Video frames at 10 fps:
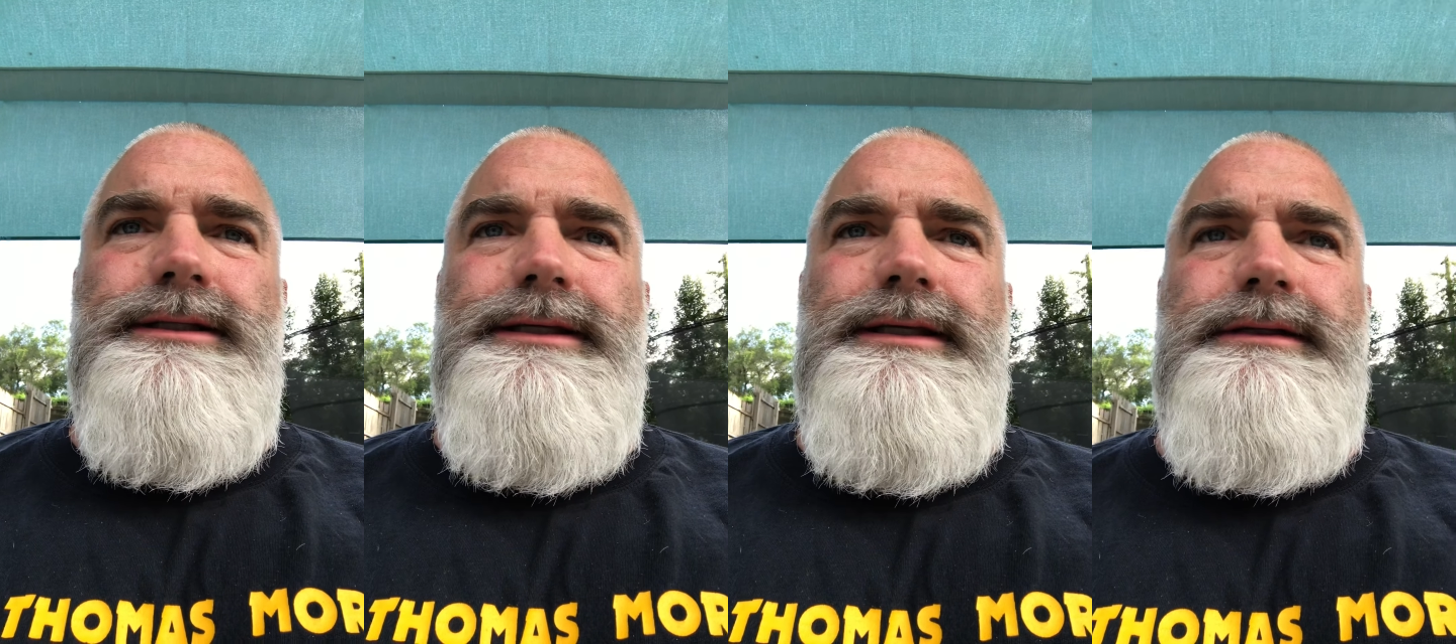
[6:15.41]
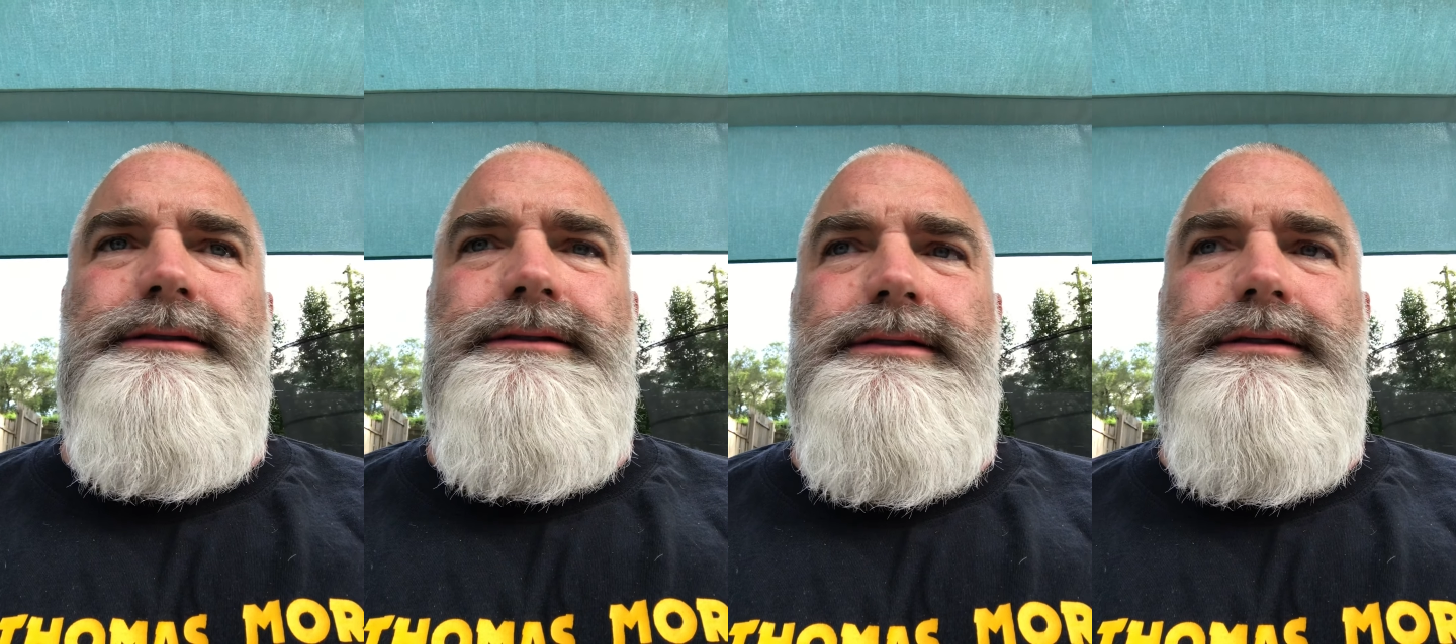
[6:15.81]

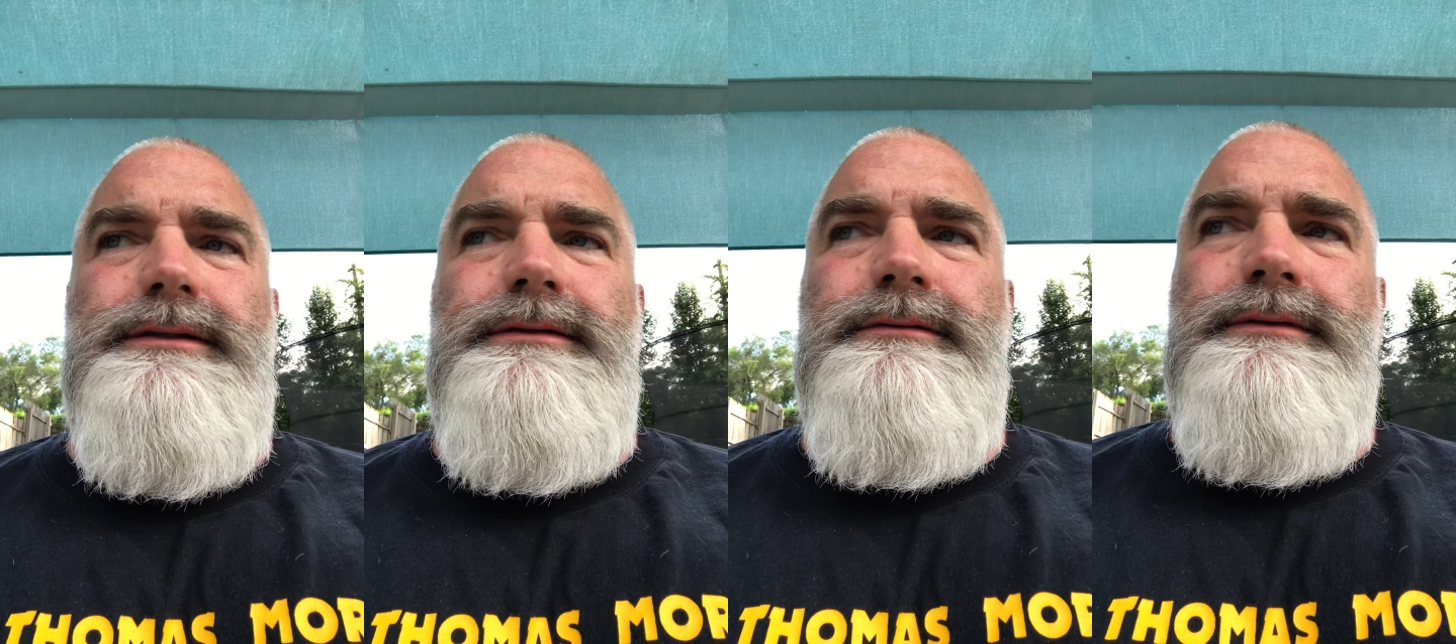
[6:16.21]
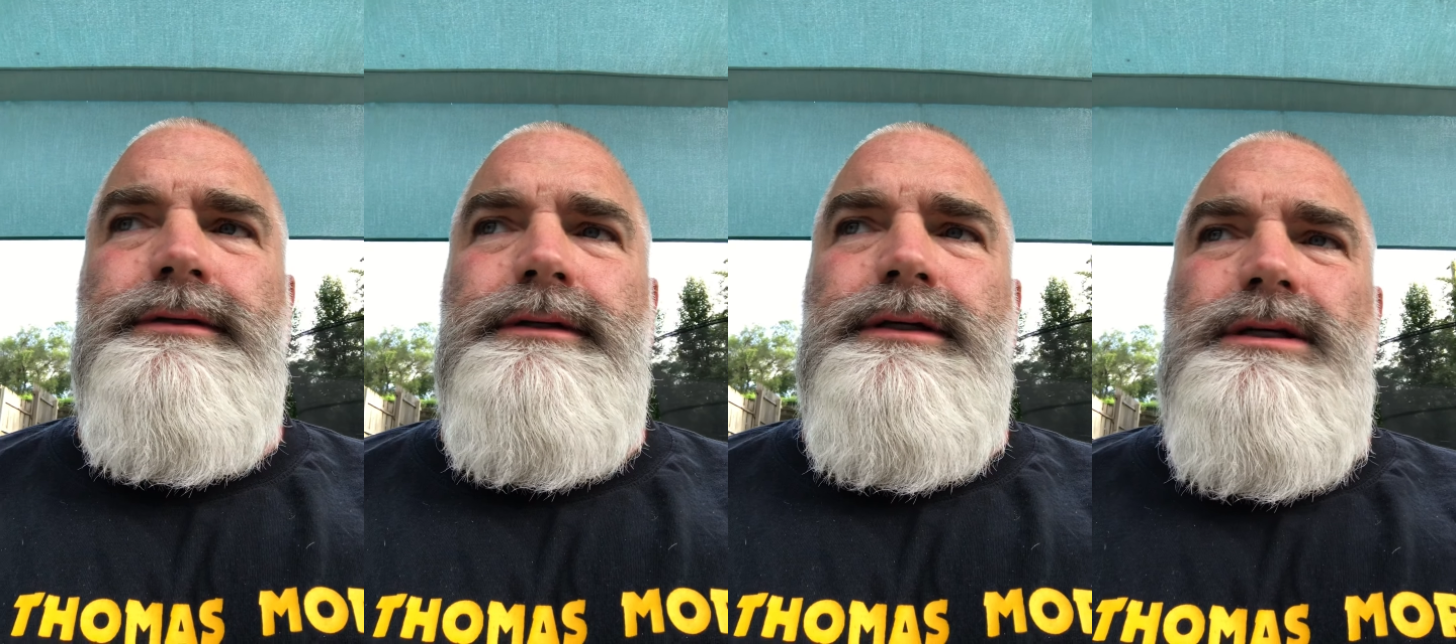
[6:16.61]
And
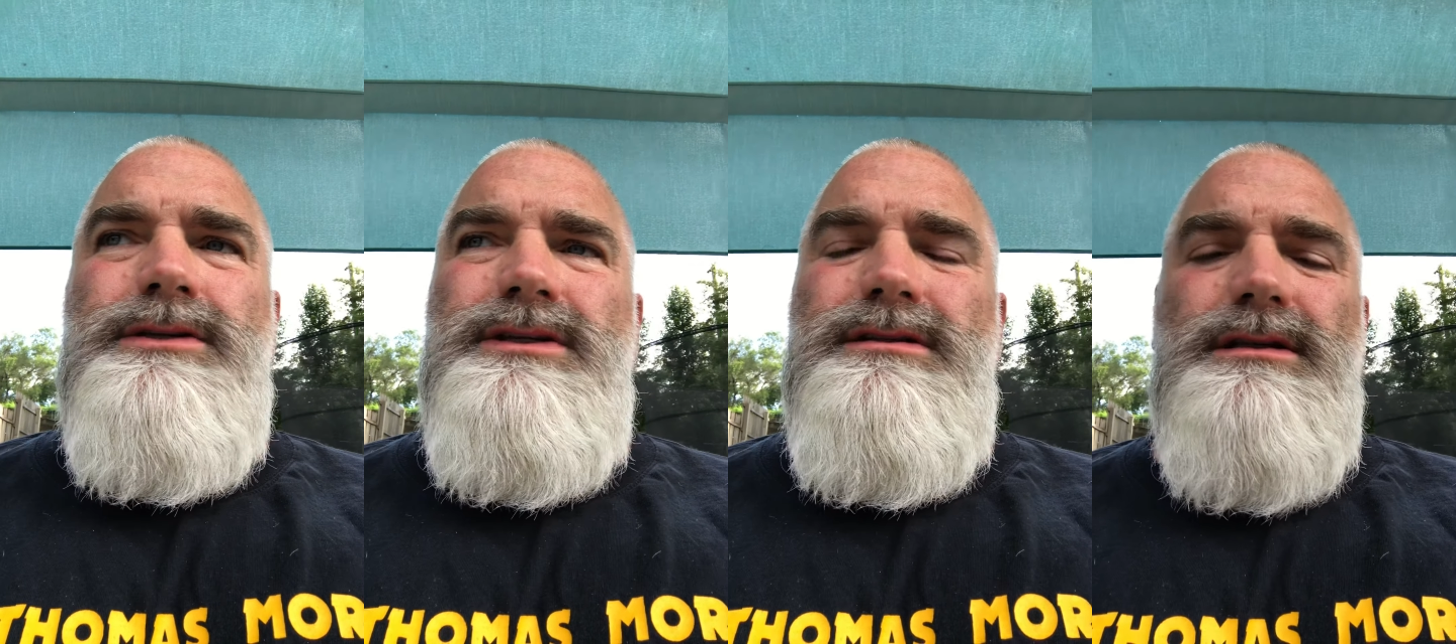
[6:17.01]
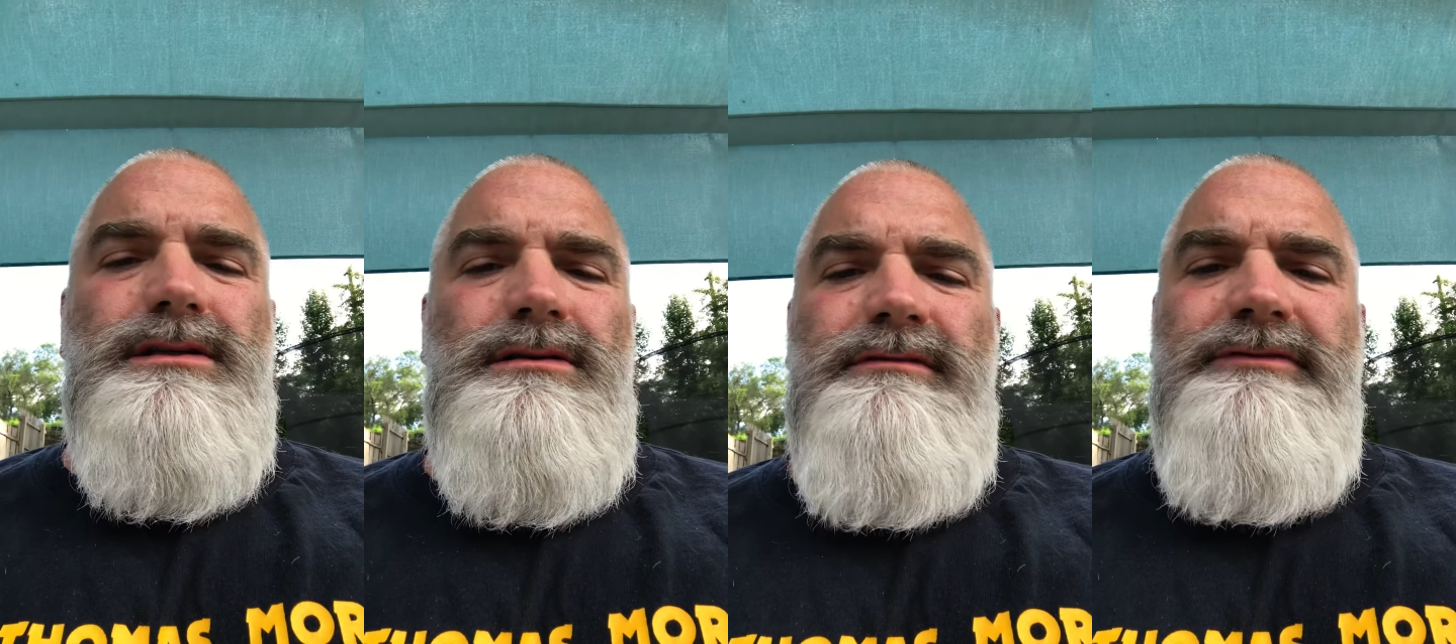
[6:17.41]
just
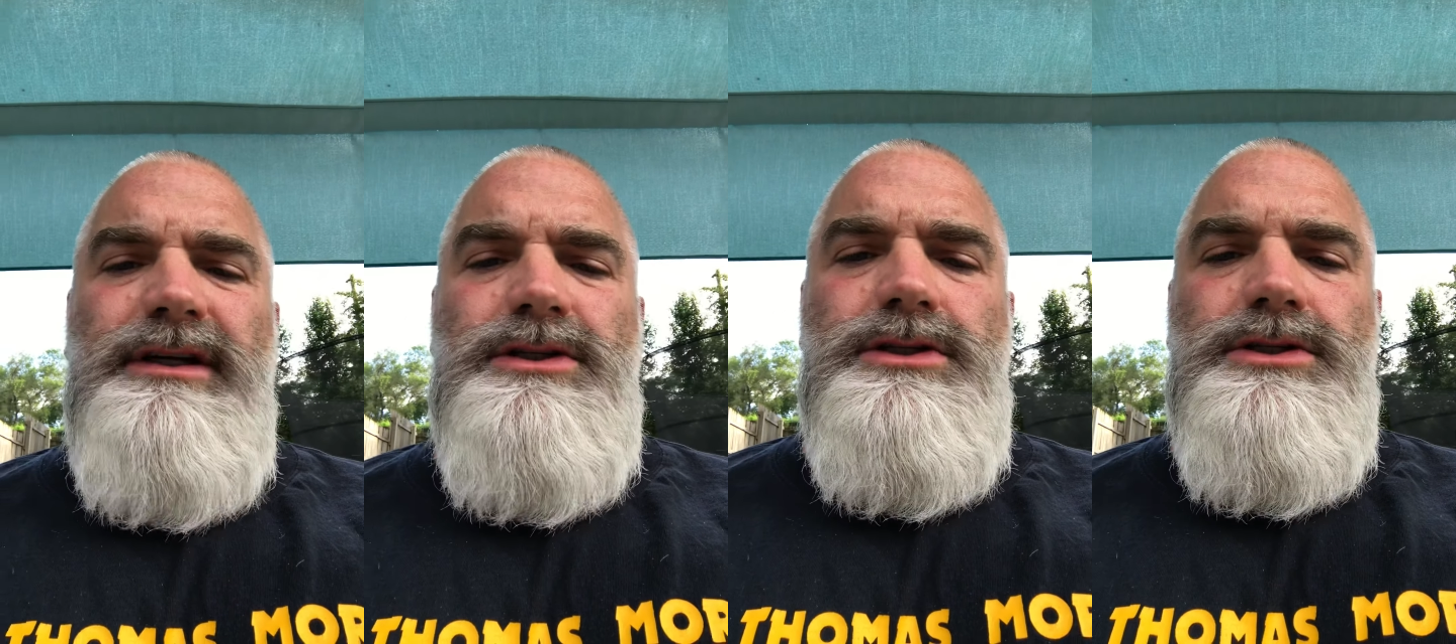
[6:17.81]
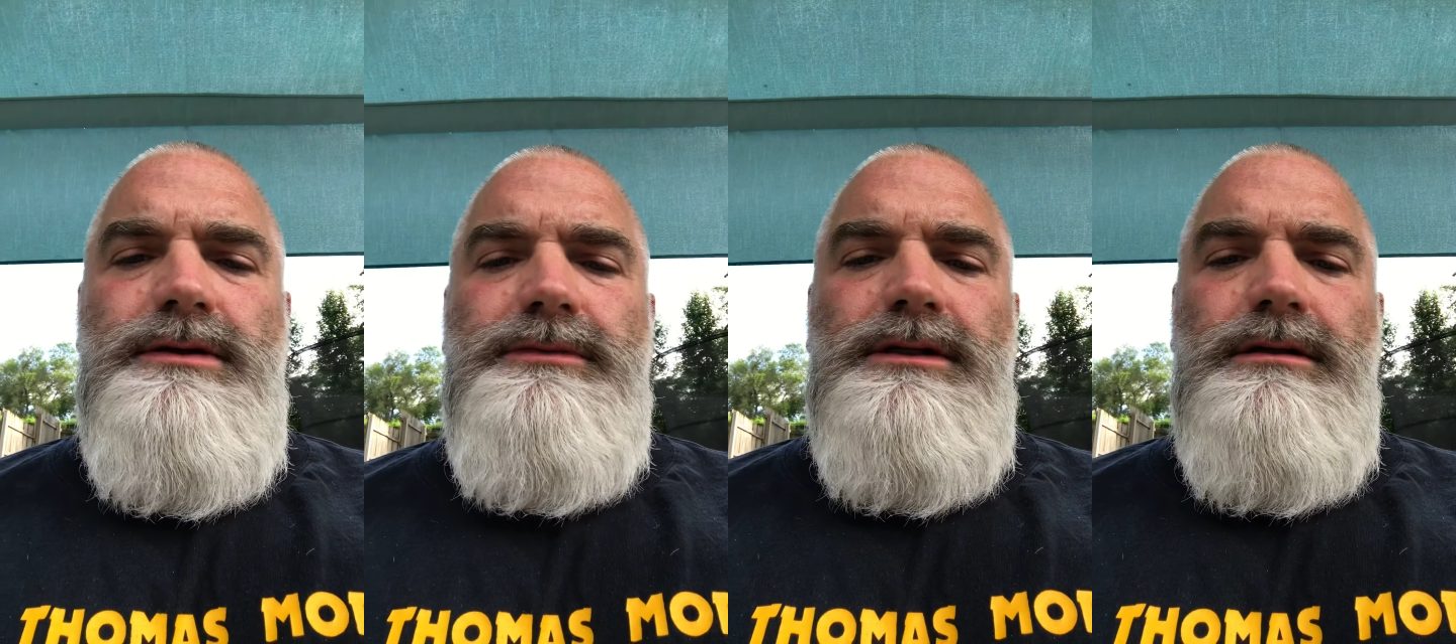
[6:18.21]
this little infection
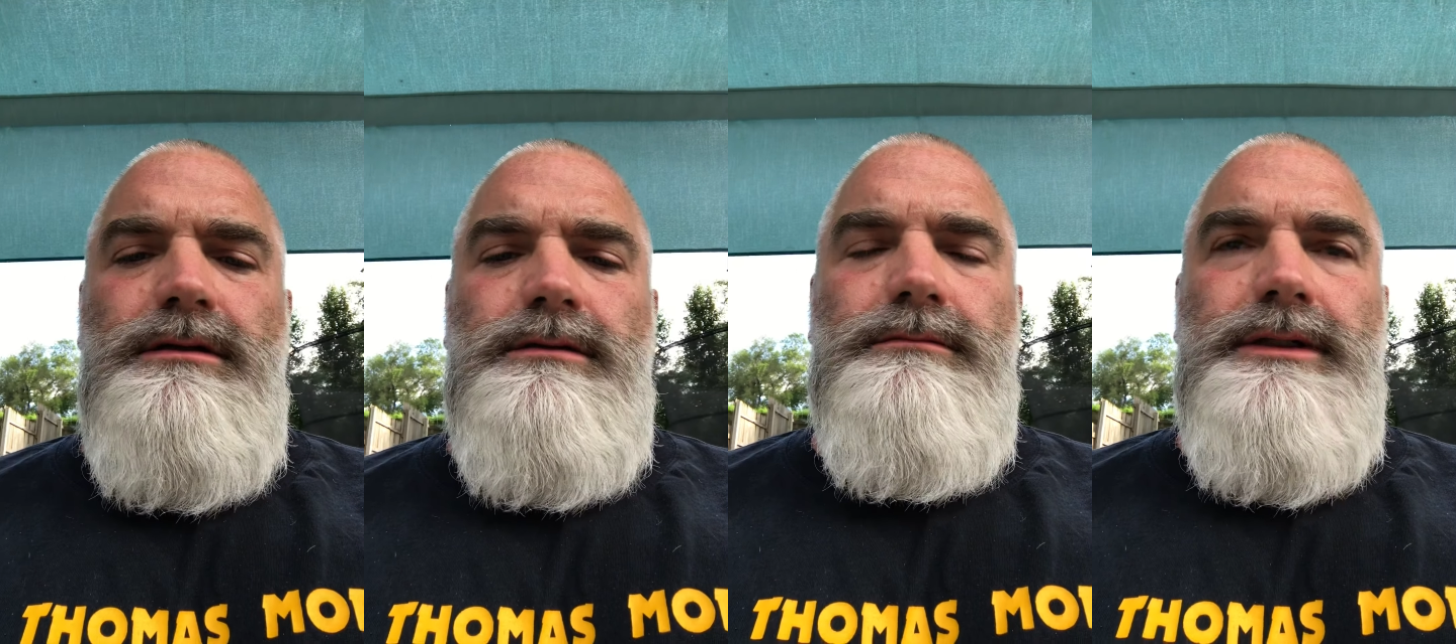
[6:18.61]
jumped in on her.